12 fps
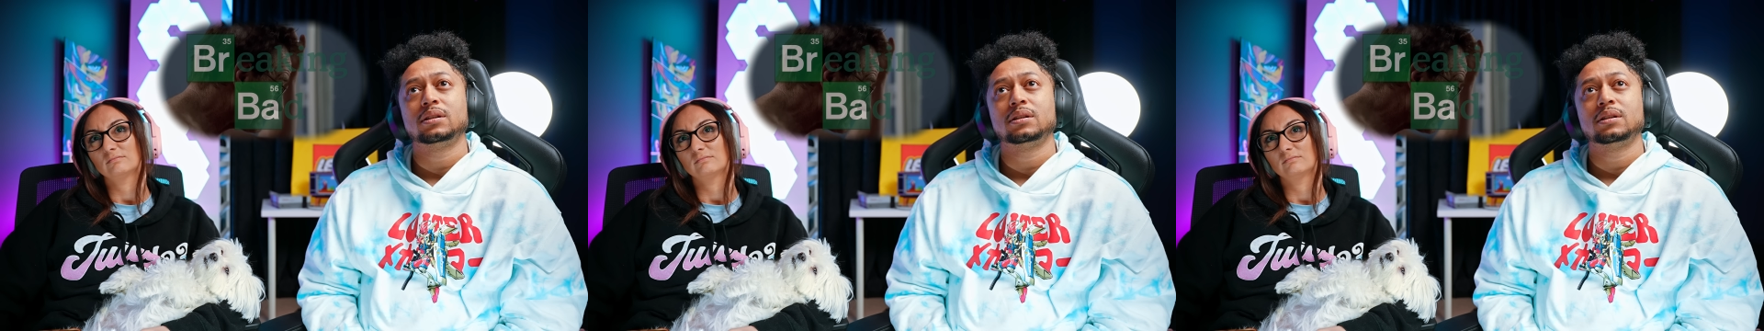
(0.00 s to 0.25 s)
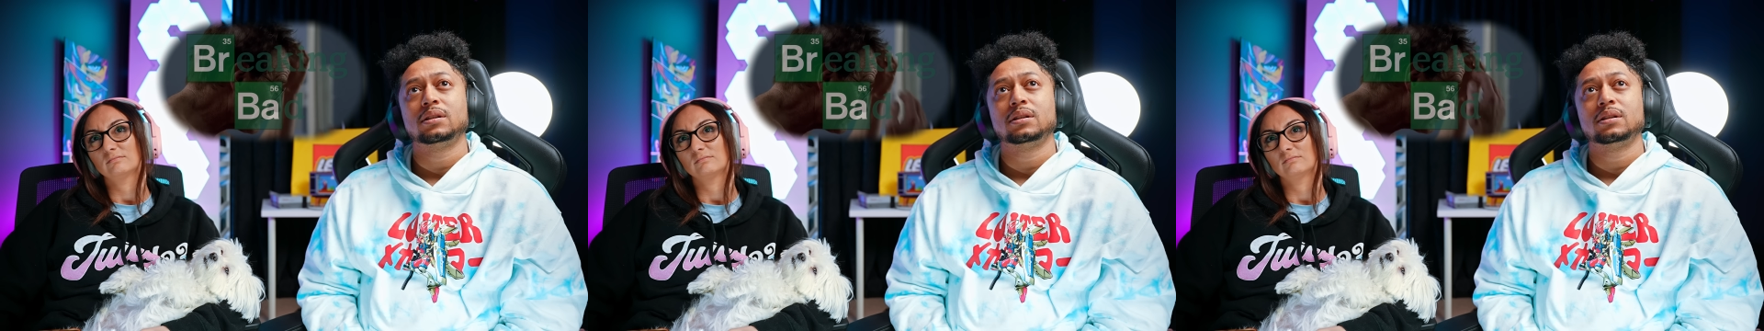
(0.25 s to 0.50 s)

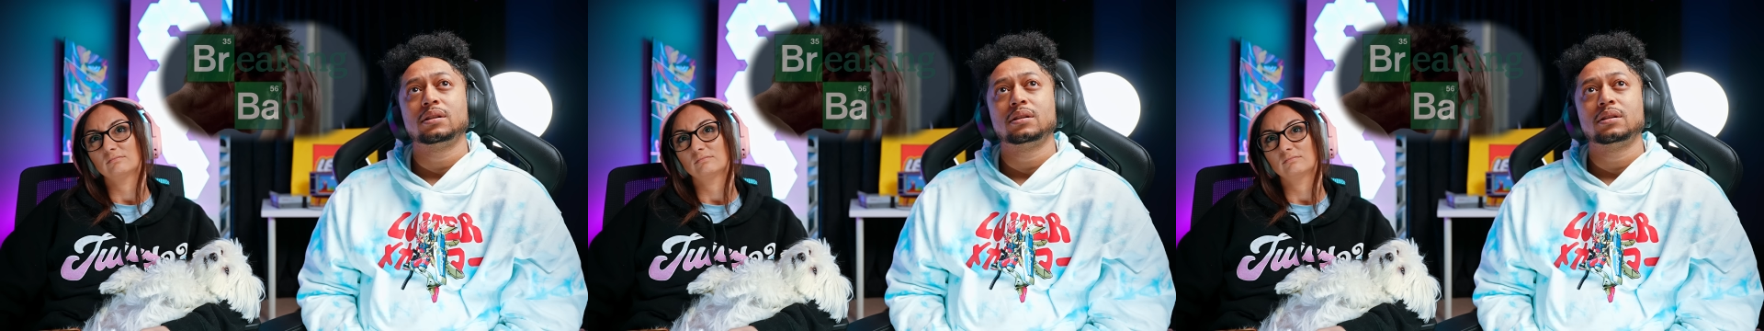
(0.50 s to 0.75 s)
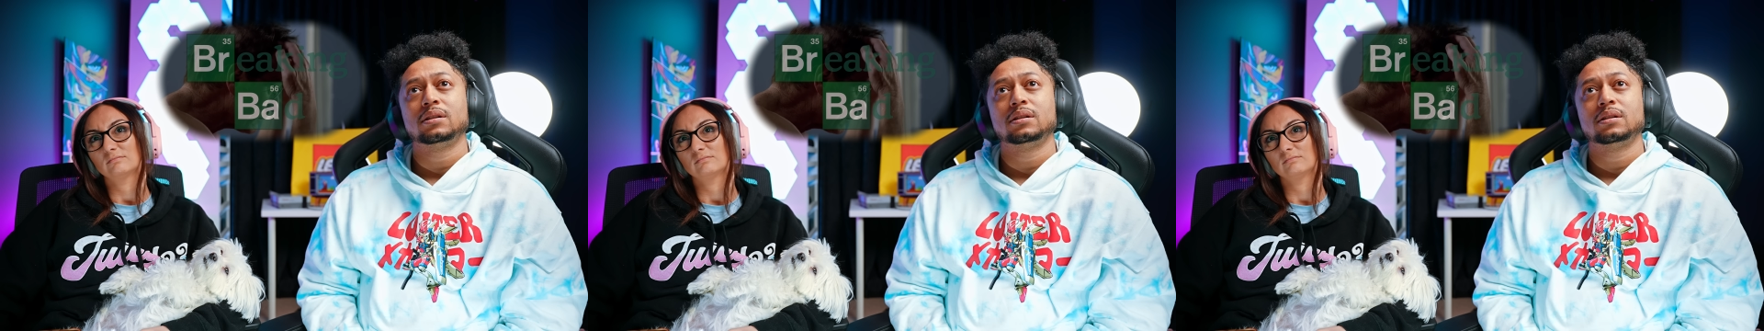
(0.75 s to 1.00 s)

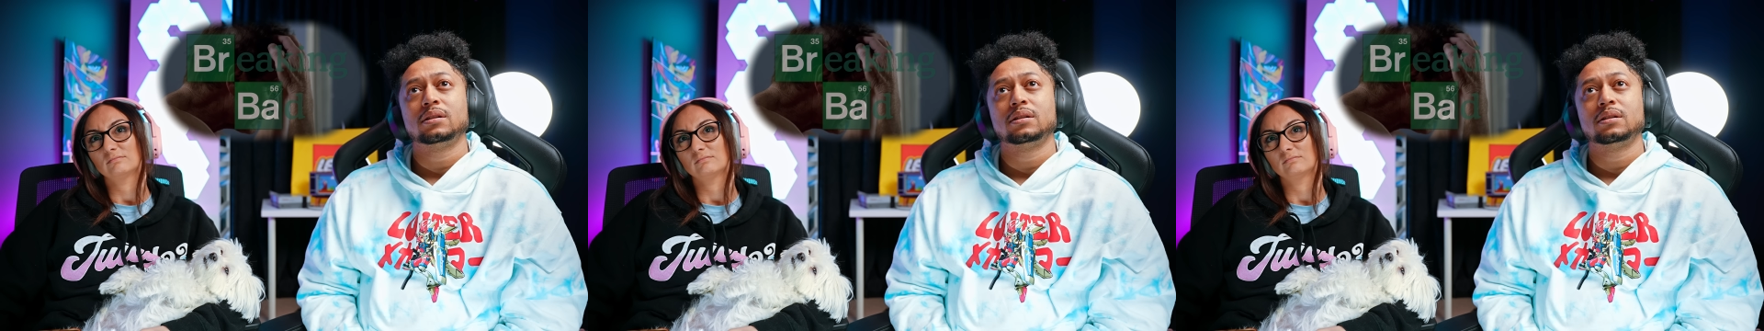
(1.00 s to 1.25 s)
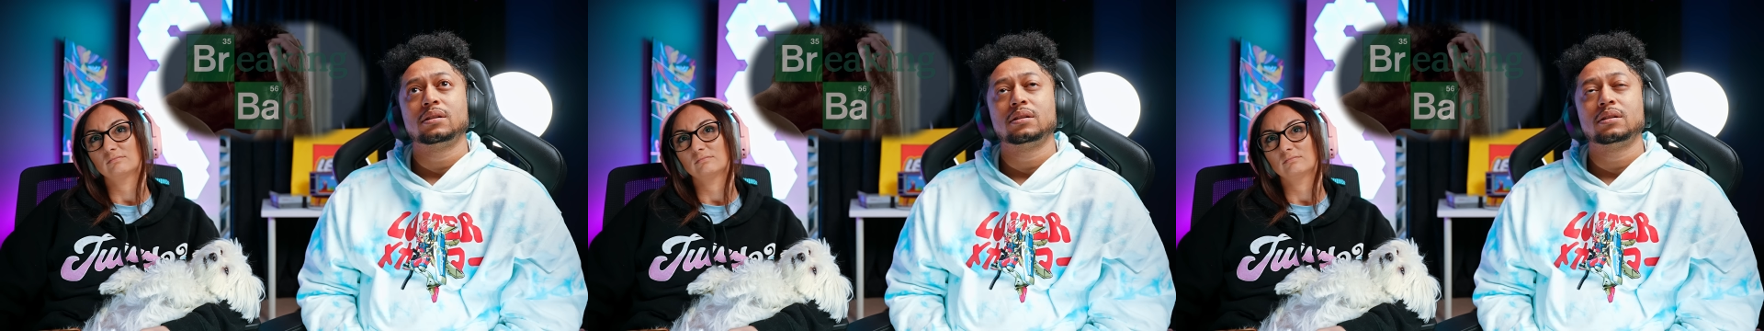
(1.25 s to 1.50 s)

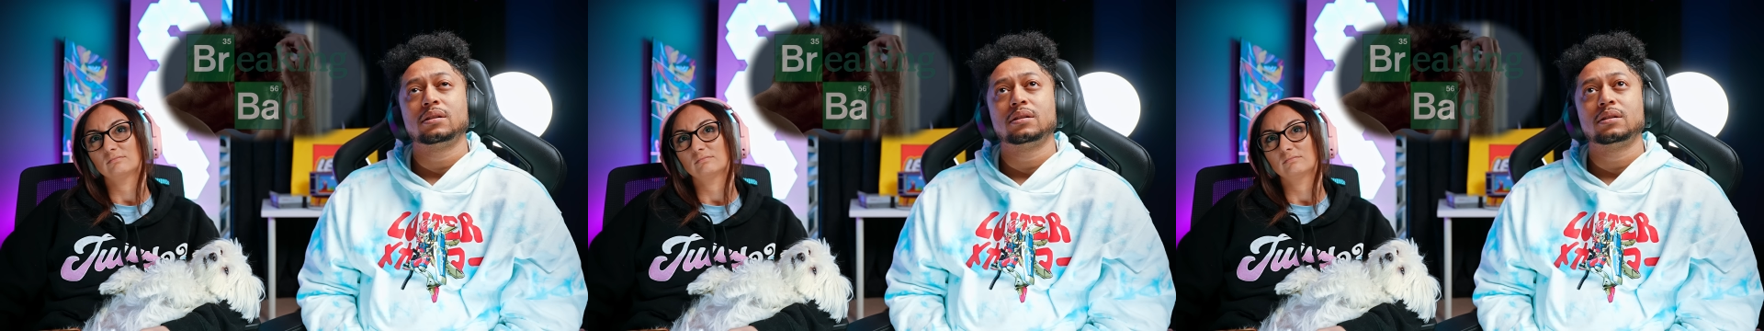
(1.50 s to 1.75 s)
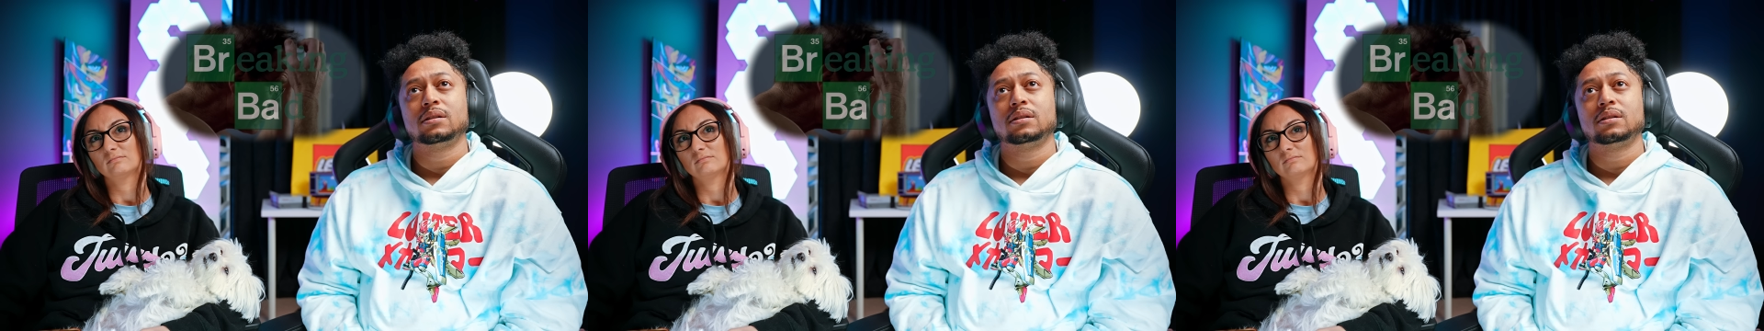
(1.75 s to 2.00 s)

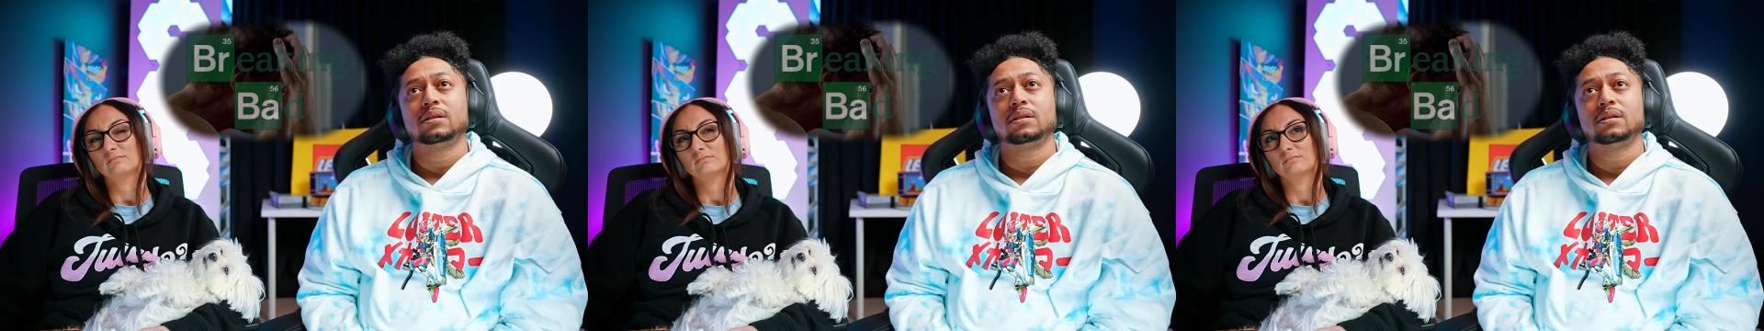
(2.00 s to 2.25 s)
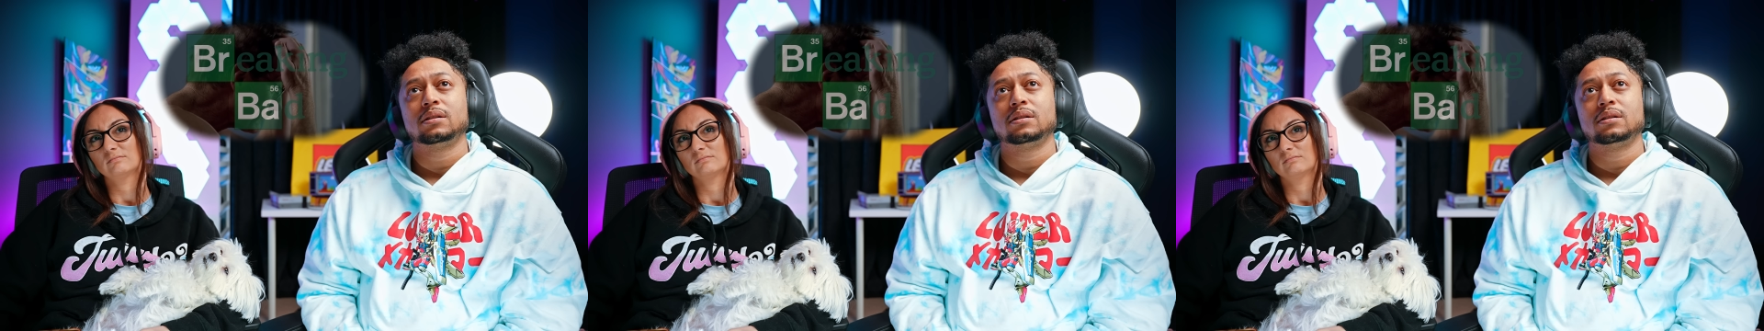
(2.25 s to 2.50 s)

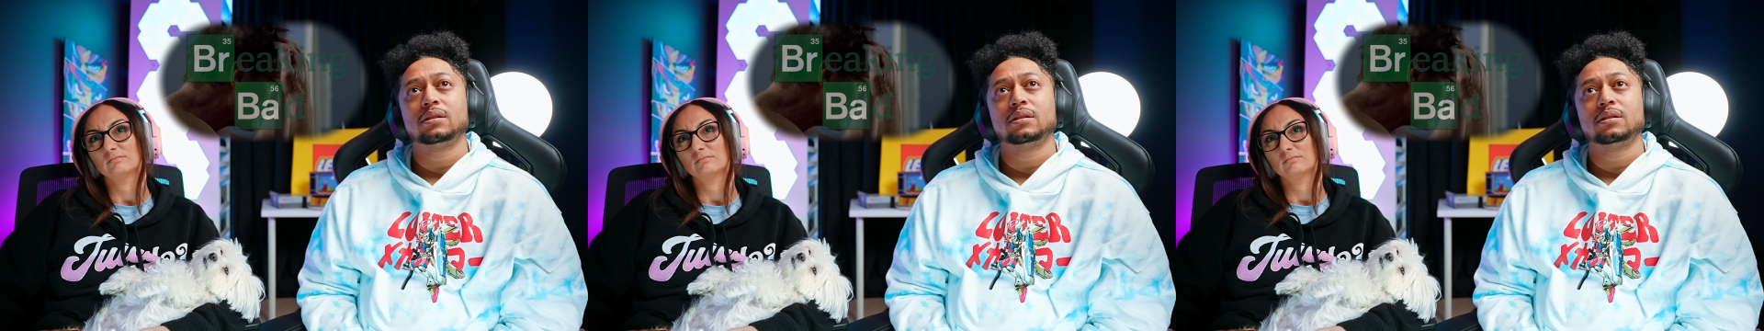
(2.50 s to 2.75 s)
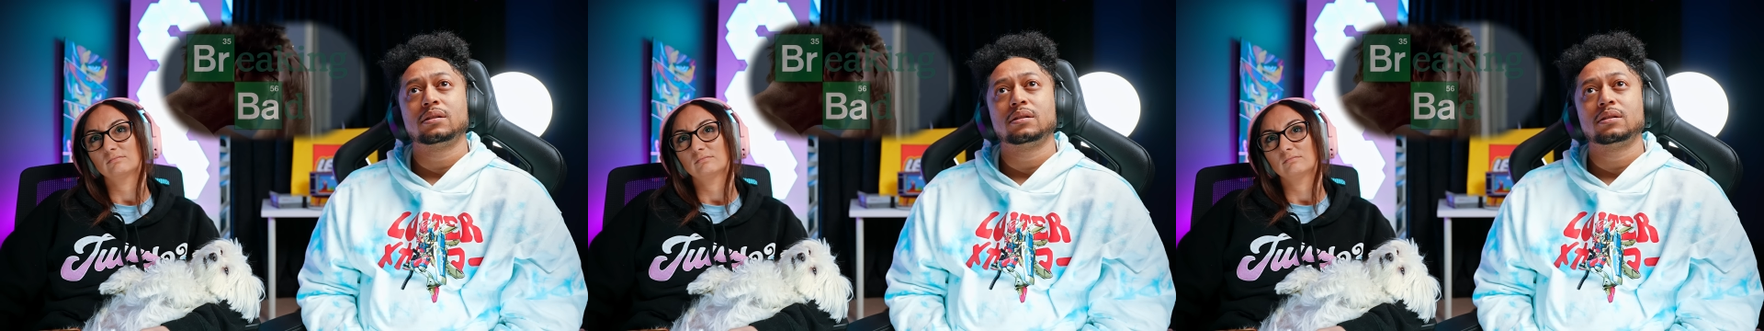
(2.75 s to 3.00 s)

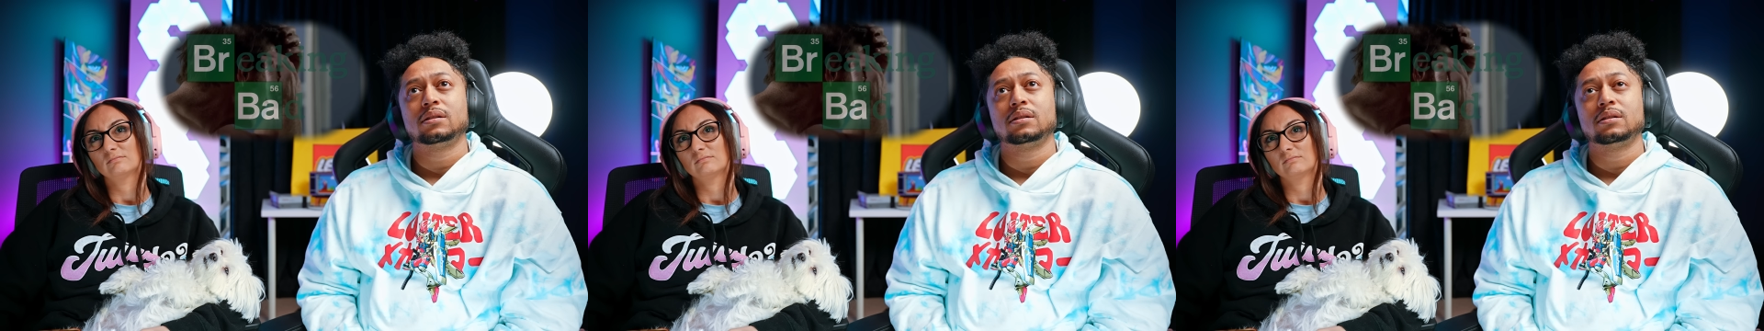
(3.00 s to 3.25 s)
(silence)